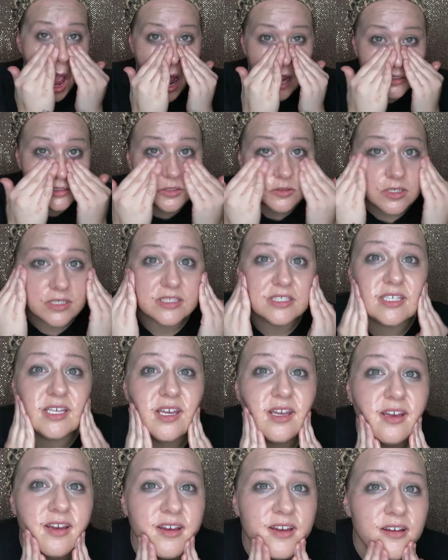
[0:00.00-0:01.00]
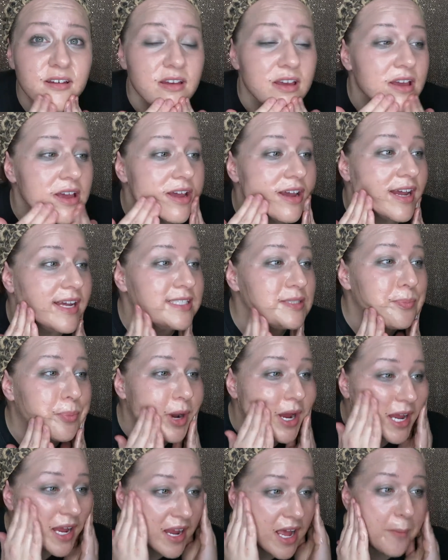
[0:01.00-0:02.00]
As you can see, it's
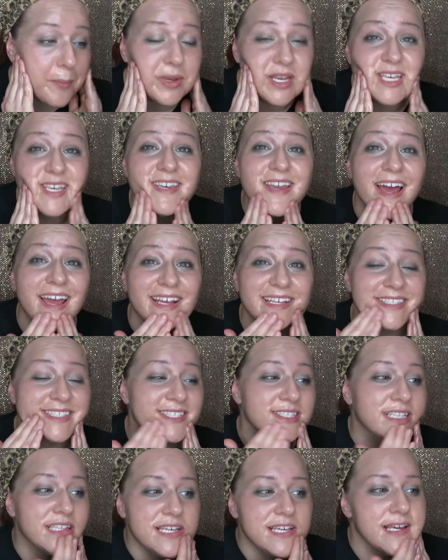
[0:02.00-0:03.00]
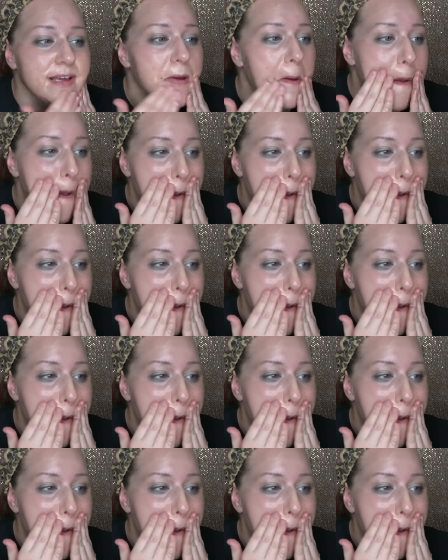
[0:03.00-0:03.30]
breaking up nicely.